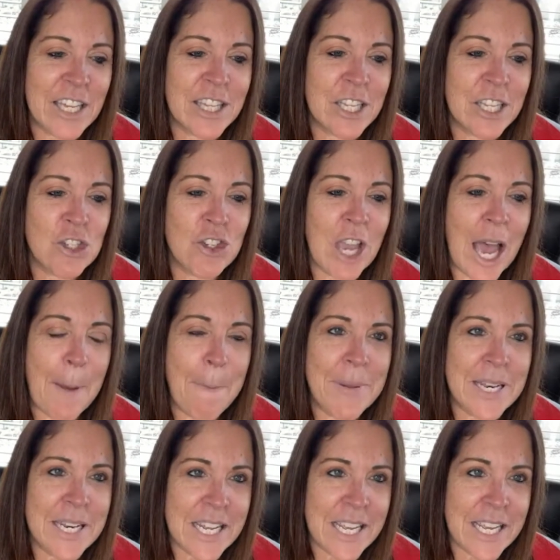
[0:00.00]
the
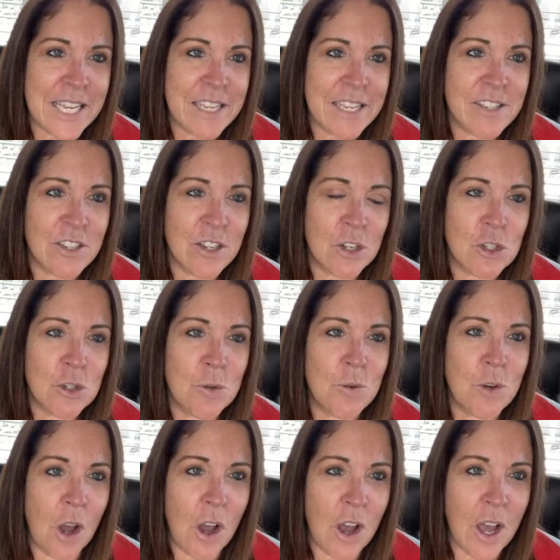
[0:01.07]
Japanese do
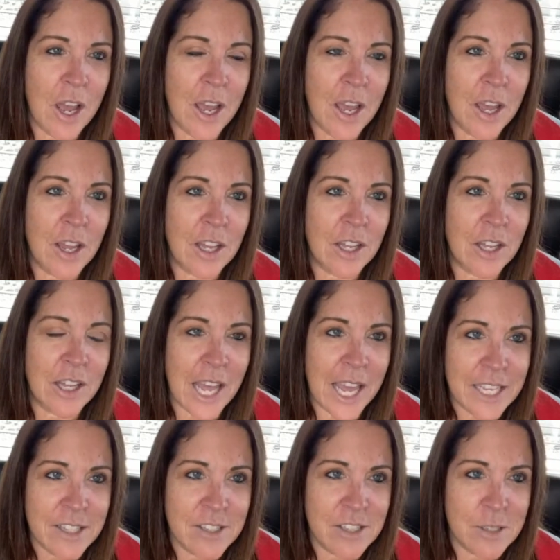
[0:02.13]
not
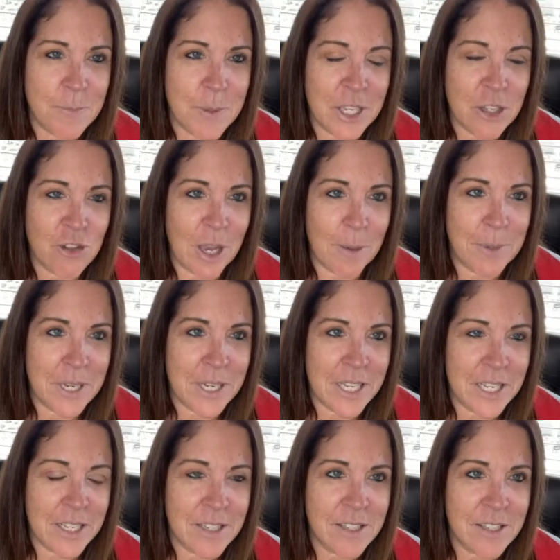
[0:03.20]
like to speak
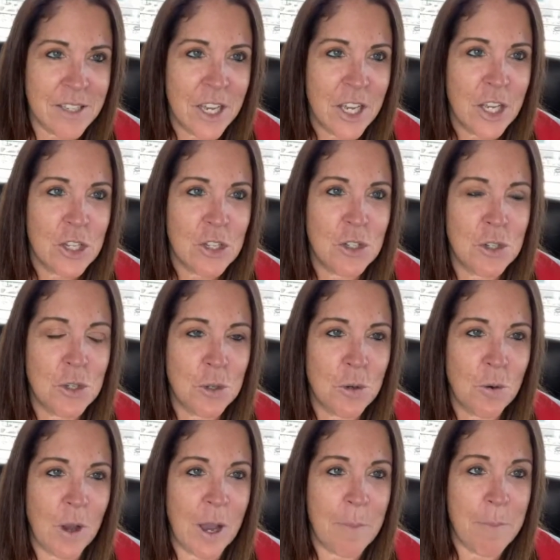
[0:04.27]
Japanese
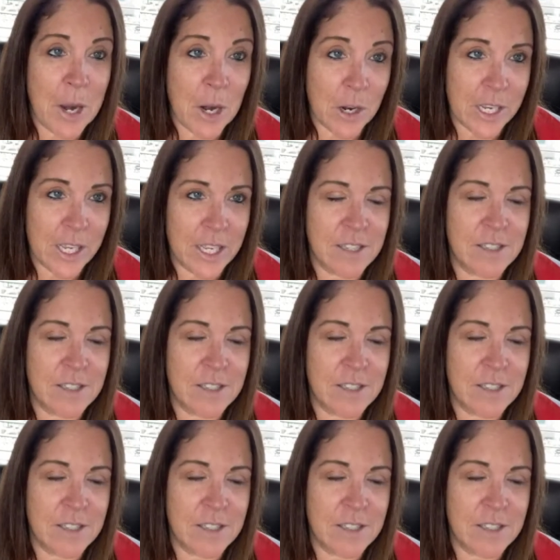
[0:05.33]
to Americans.